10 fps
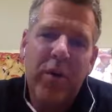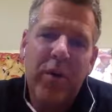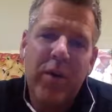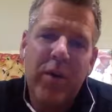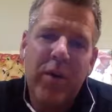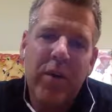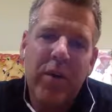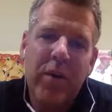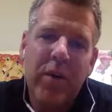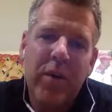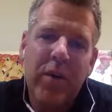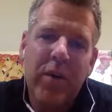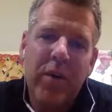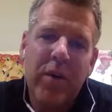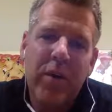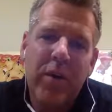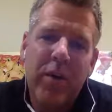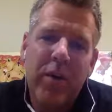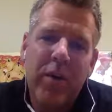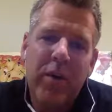you would have never found me on
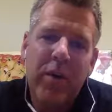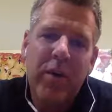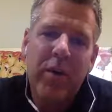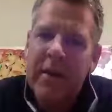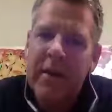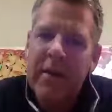social media.